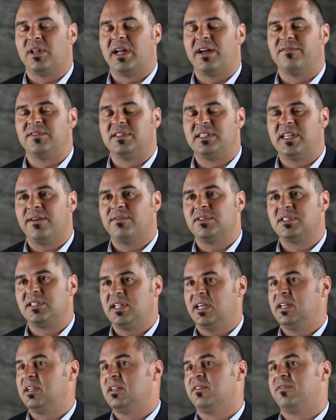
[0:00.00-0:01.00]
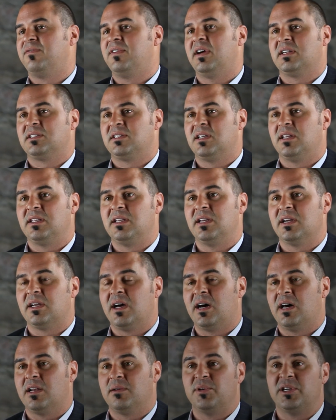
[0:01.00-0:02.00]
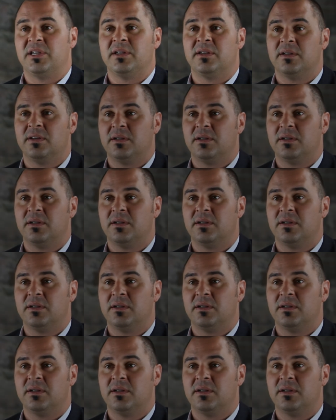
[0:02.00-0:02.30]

have devastating effects on the economy.